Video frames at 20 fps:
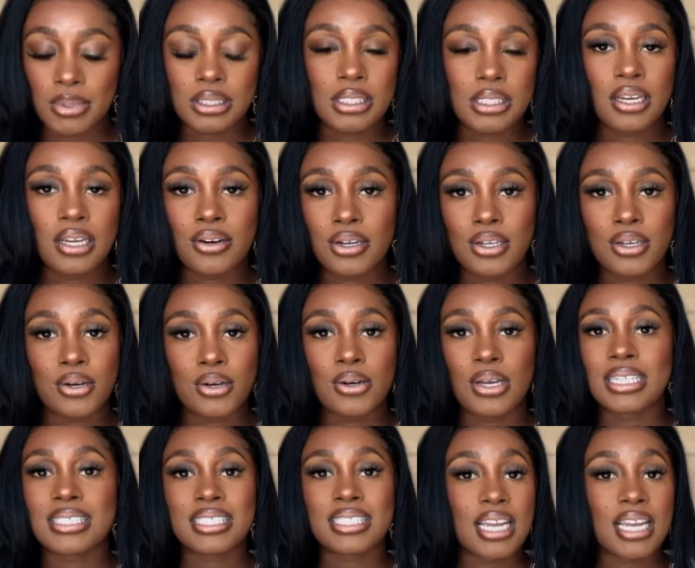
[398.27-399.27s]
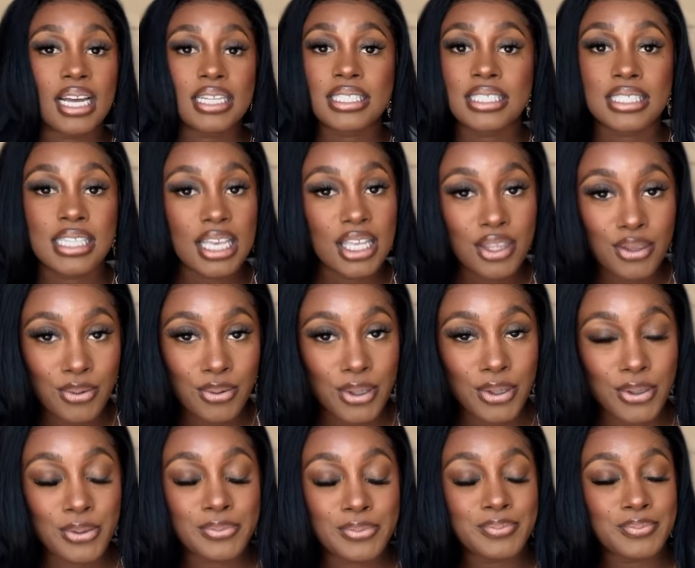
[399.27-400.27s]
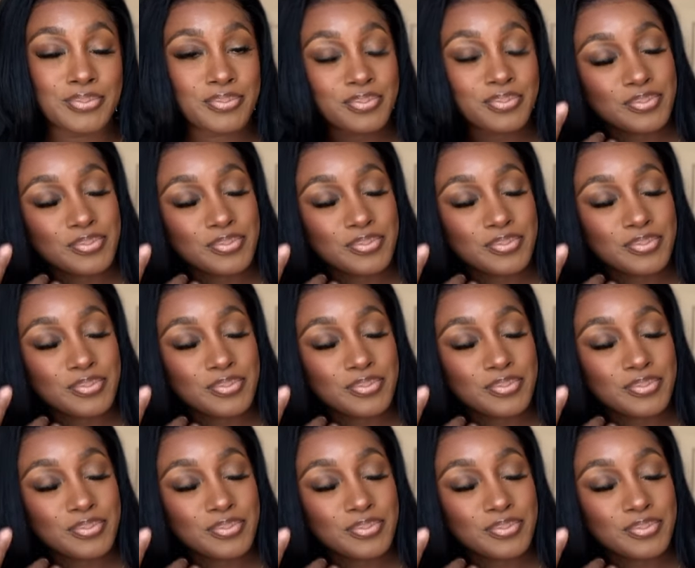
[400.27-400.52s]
material. It's not see-through.